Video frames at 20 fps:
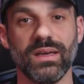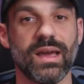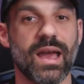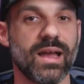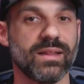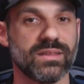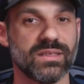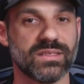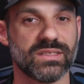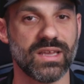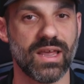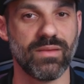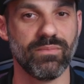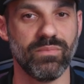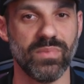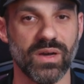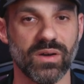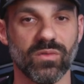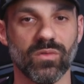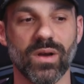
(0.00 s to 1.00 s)
at the same
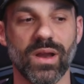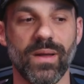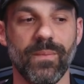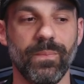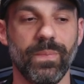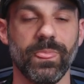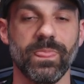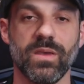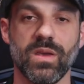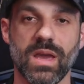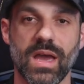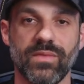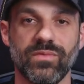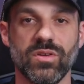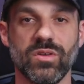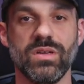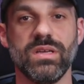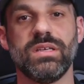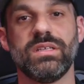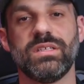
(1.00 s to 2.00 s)
bit rate. You have
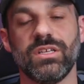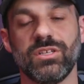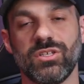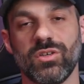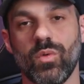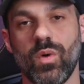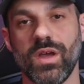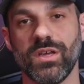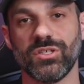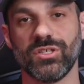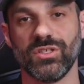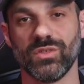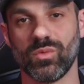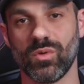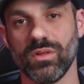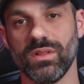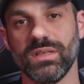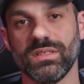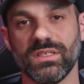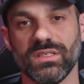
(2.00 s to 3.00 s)
unique situations
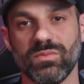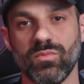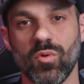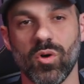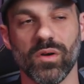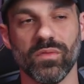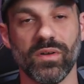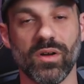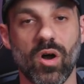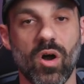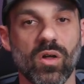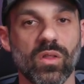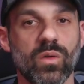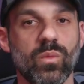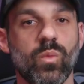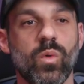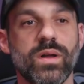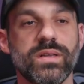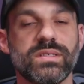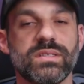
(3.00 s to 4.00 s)
where this is more of an
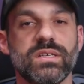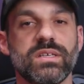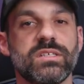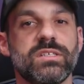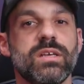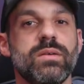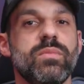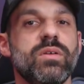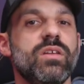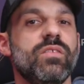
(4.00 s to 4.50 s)
all-in-one system,